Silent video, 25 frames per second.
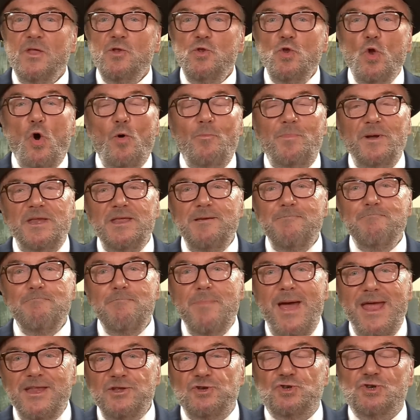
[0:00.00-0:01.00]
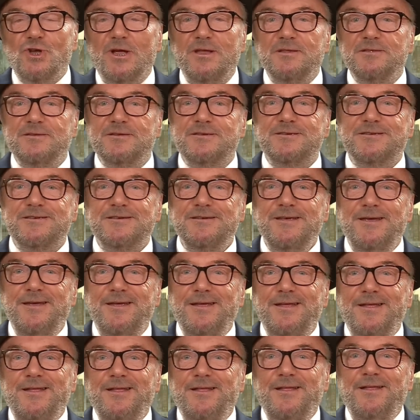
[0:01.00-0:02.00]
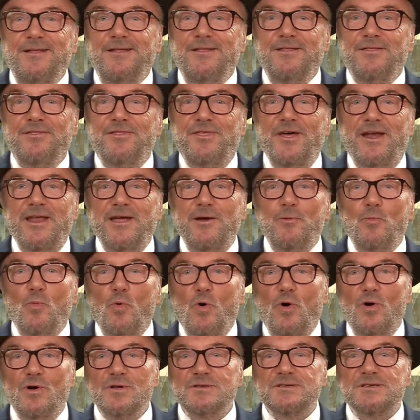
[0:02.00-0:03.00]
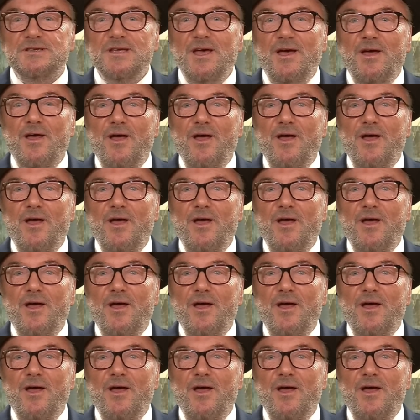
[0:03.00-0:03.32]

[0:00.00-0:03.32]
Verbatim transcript: Nobody mentions that it was